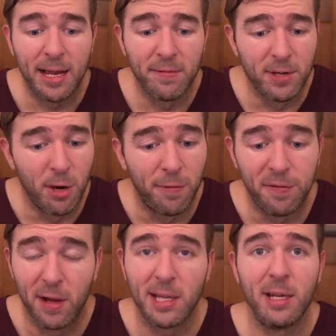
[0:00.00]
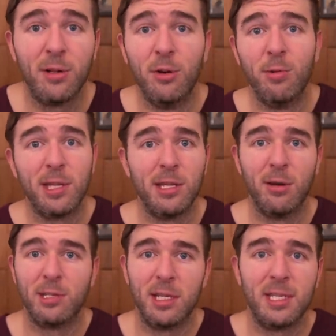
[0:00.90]
have no fucking clue what the
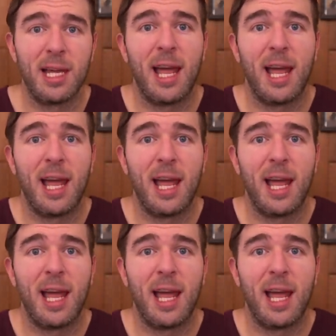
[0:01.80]
dose is.